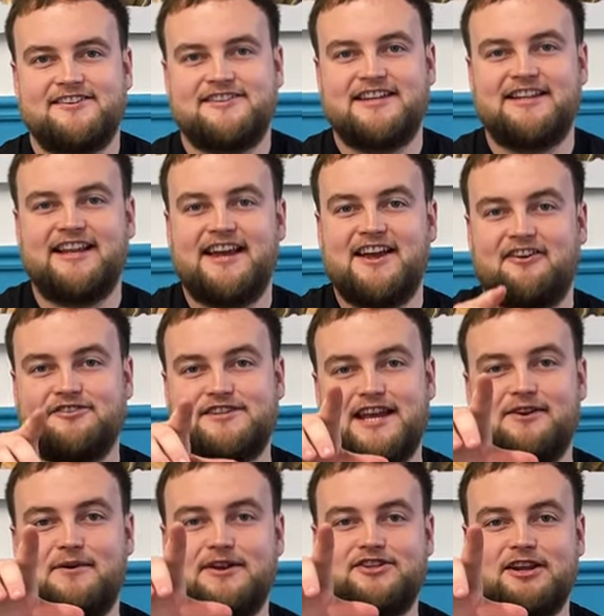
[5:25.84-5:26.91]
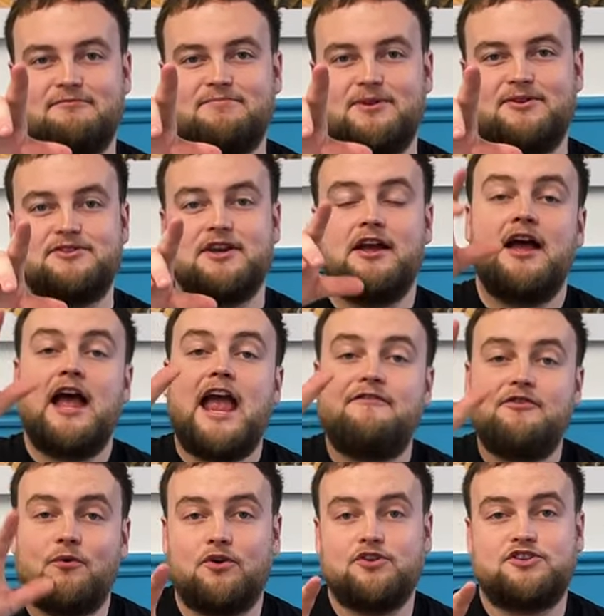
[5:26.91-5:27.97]
See you later on Takeaway Champions.
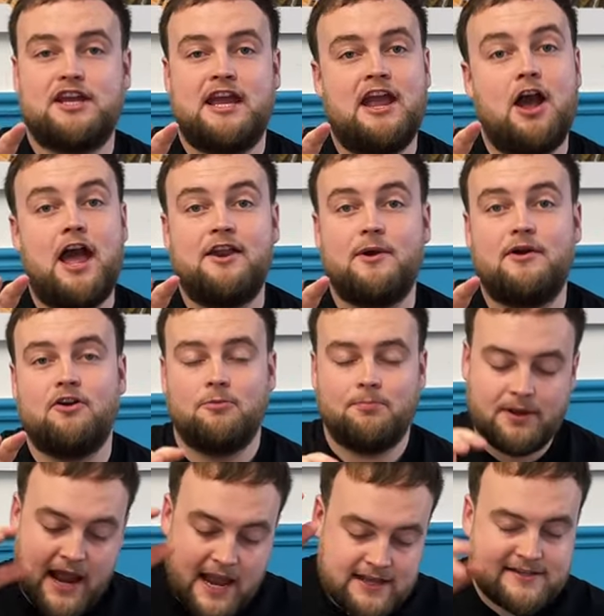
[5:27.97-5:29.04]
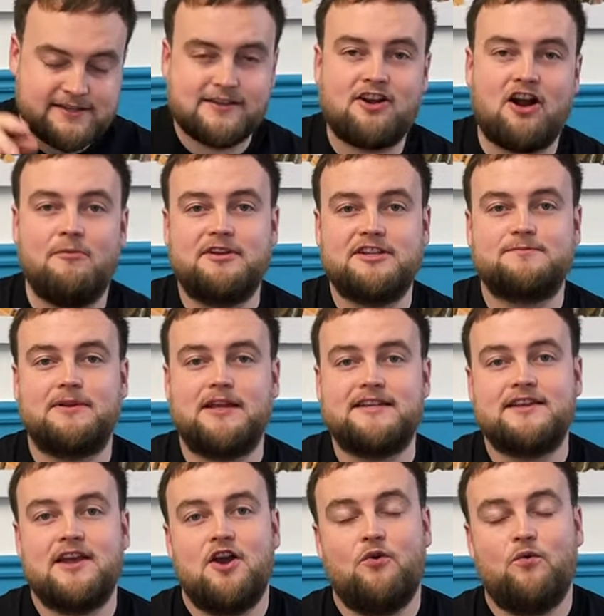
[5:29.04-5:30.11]
If you want us to hit anywhere up, into the comments,
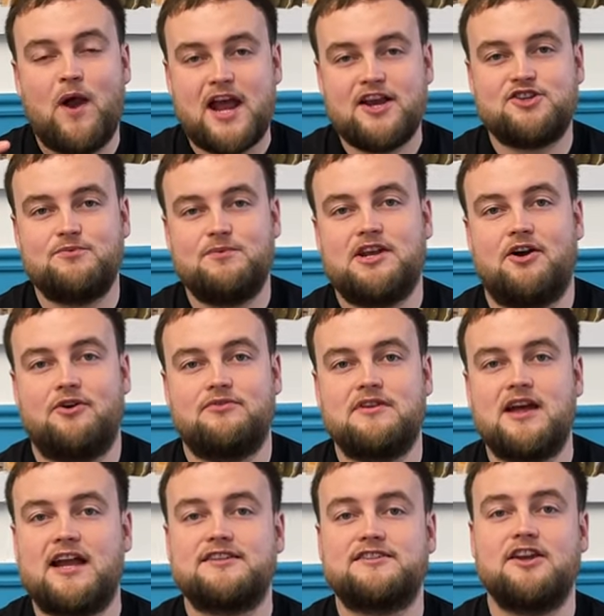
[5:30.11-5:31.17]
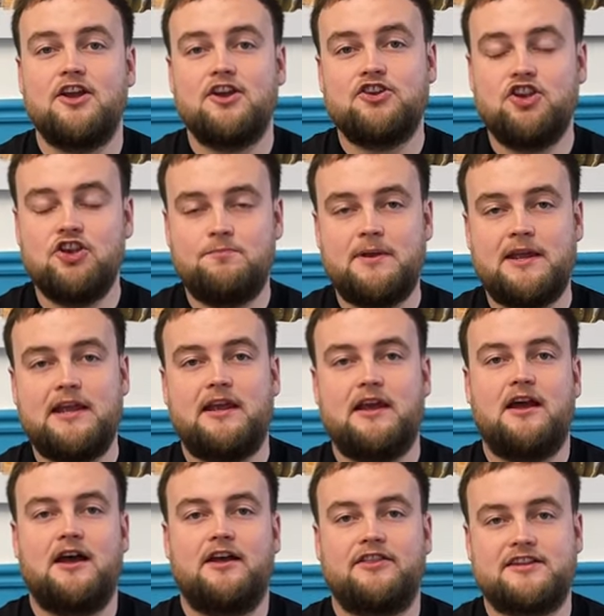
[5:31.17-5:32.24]
please. Where should we go next? You be
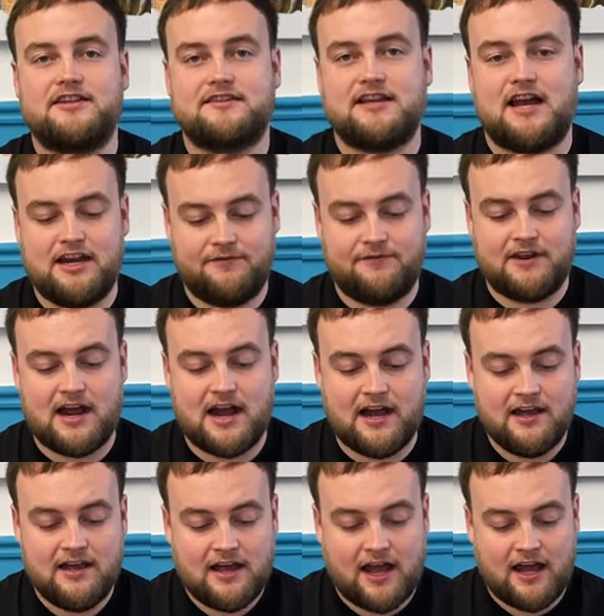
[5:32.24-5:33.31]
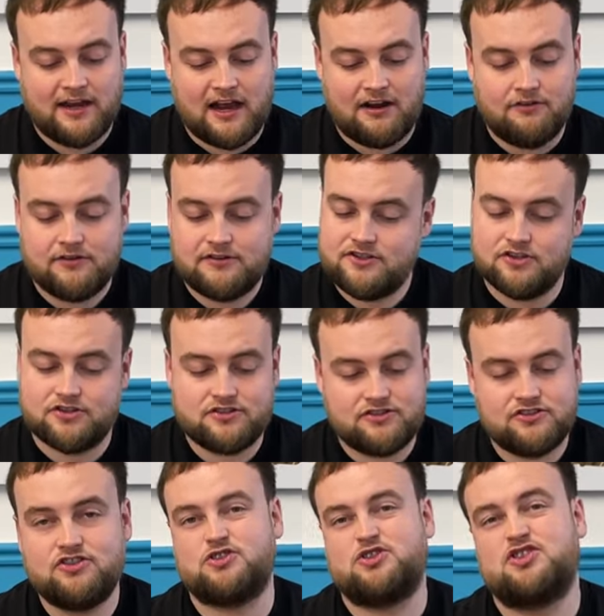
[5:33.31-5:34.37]
uh, the decider for that. And I just,
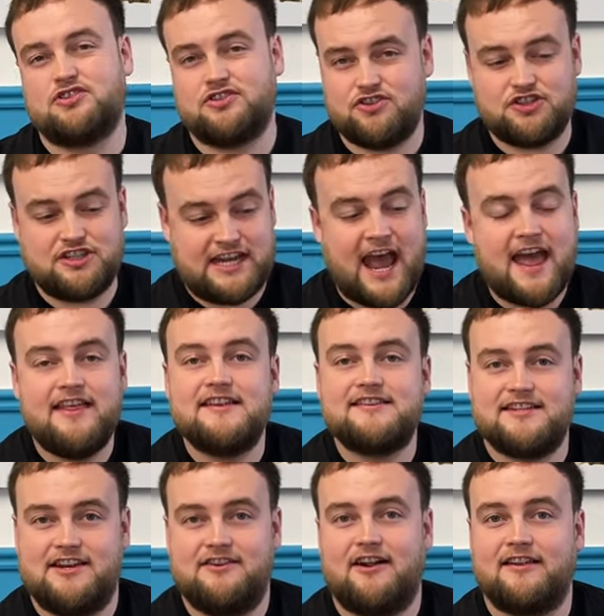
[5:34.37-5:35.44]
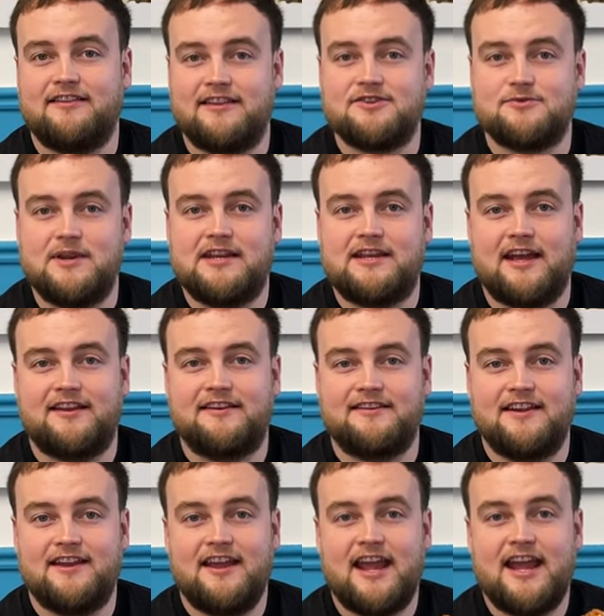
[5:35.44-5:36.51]
just, just get this in your hand this weekend.
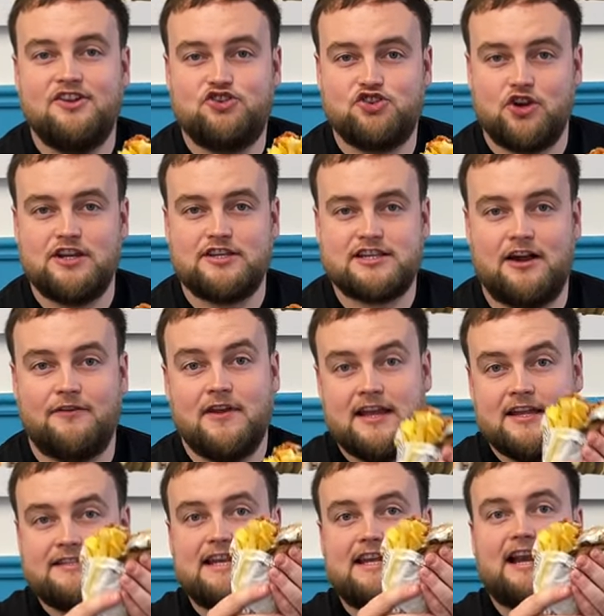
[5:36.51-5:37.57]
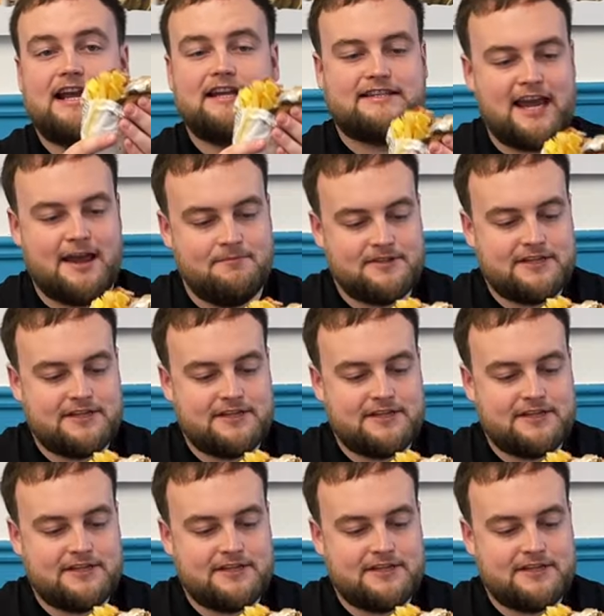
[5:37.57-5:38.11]
Enjoy yourself. See you later, Tim.